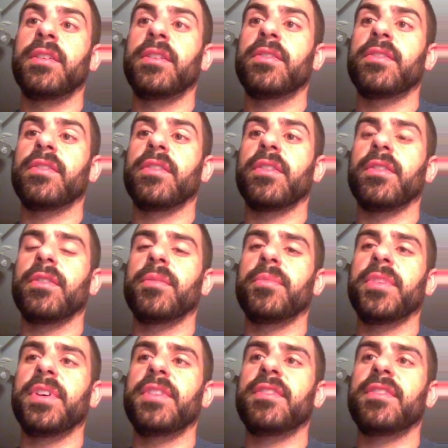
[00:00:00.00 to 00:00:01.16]
So
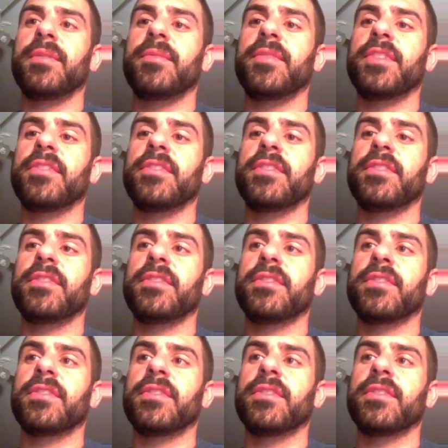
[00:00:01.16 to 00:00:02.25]
play Serum Visions